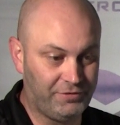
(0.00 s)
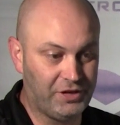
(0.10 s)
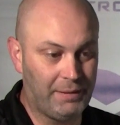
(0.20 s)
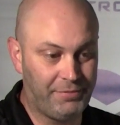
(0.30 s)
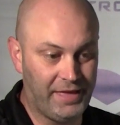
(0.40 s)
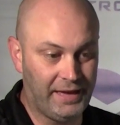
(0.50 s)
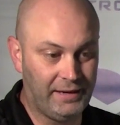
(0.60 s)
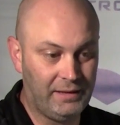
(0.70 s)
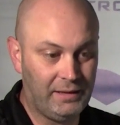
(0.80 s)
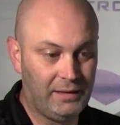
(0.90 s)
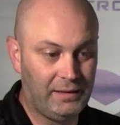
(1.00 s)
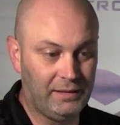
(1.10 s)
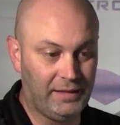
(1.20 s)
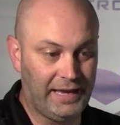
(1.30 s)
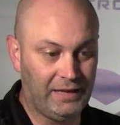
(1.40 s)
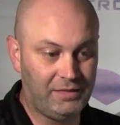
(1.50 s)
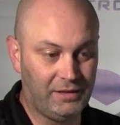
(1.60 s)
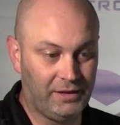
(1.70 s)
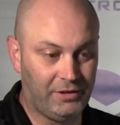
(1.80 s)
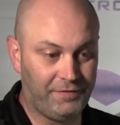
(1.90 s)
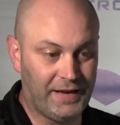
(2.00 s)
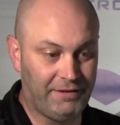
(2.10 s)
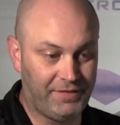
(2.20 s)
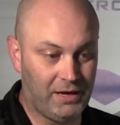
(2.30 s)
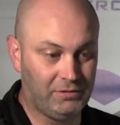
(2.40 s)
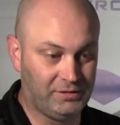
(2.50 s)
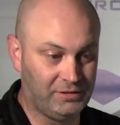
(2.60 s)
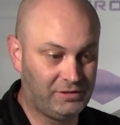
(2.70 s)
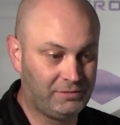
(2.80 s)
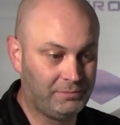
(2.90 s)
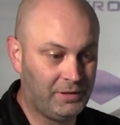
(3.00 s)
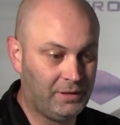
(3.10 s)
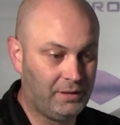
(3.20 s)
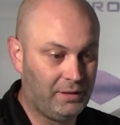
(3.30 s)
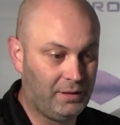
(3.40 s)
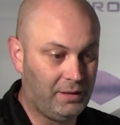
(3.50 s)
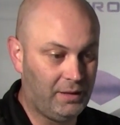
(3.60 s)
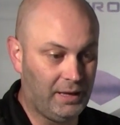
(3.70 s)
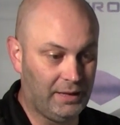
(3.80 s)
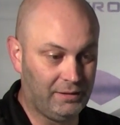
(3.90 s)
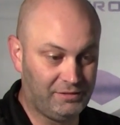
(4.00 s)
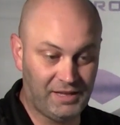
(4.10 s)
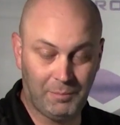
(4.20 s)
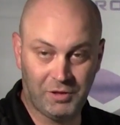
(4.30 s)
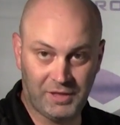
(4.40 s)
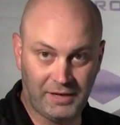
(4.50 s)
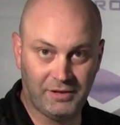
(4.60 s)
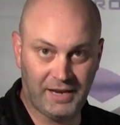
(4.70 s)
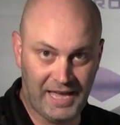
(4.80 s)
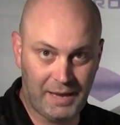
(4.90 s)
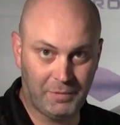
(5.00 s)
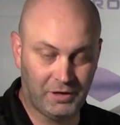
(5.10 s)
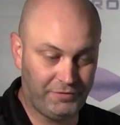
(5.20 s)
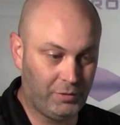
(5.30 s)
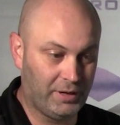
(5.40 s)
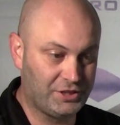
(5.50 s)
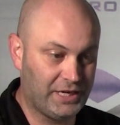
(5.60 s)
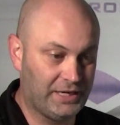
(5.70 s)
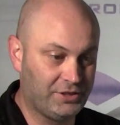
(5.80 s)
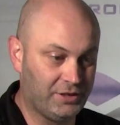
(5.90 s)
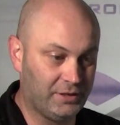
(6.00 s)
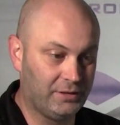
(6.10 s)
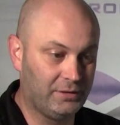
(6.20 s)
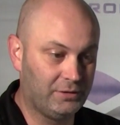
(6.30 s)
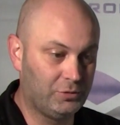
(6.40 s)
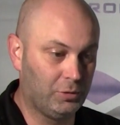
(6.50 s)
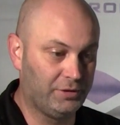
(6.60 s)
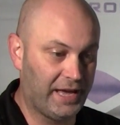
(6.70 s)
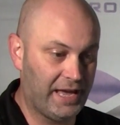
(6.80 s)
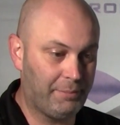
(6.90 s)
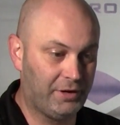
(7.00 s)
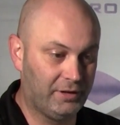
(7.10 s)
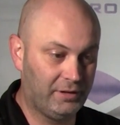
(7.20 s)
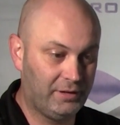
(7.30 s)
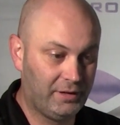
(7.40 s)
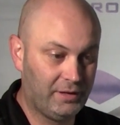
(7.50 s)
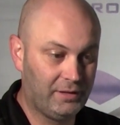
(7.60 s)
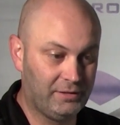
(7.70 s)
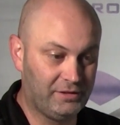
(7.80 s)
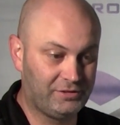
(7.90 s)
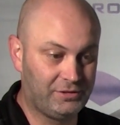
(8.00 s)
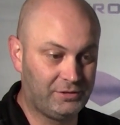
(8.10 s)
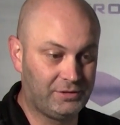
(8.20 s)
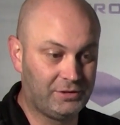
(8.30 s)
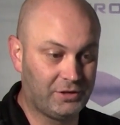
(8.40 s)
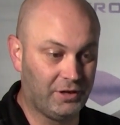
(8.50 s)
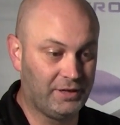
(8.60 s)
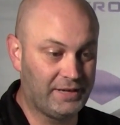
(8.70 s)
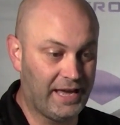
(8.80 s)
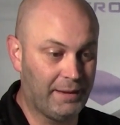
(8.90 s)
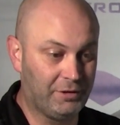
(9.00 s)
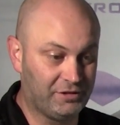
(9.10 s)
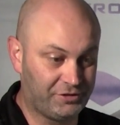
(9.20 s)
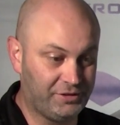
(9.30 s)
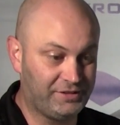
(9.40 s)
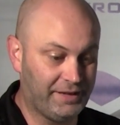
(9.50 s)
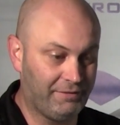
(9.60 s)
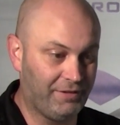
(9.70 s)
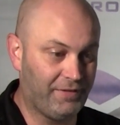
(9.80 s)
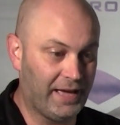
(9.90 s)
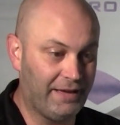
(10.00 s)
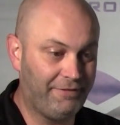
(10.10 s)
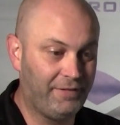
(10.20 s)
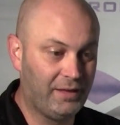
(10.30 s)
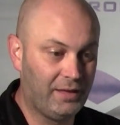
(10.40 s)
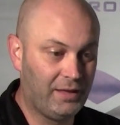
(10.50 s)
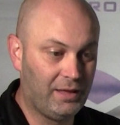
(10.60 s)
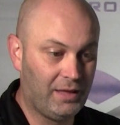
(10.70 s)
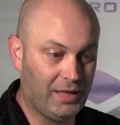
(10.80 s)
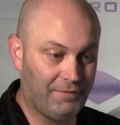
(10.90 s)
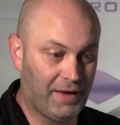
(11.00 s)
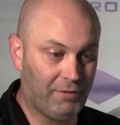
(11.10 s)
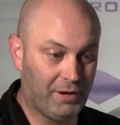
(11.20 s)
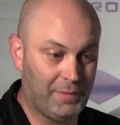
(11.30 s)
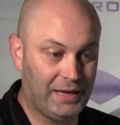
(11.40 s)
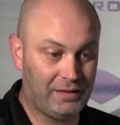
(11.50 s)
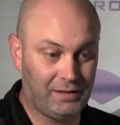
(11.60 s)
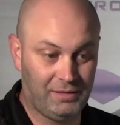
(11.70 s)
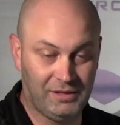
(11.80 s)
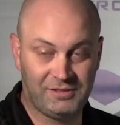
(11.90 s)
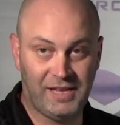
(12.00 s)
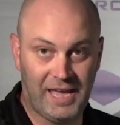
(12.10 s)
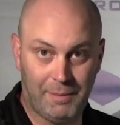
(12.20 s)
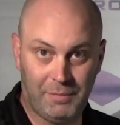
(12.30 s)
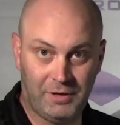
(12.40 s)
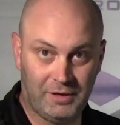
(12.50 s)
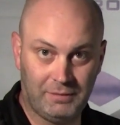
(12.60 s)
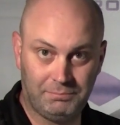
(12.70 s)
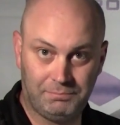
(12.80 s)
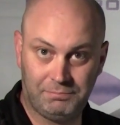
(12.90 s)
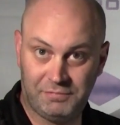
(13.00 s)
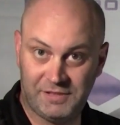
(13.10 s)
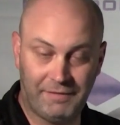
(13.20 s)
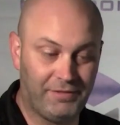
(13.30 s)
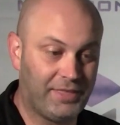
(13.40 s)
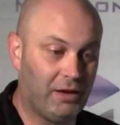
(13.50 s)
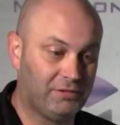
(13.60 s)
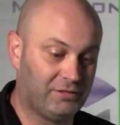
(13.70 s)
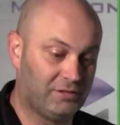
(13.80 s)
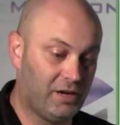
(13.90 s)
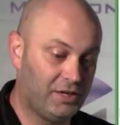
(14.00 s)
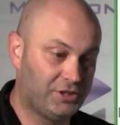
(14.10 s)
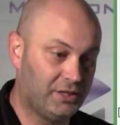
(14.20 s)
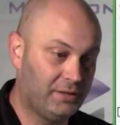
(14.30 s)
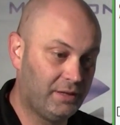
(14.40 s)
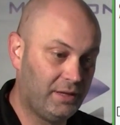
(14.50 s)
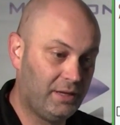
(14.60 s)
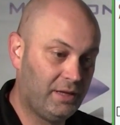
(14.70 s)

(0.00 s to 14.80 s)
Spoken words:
have dropped that length another 5 thousandths. And same with on your diameter. If you want to change your tool diameter, this current diameter is 375. If I want to make this diameter 7 thousandths larger,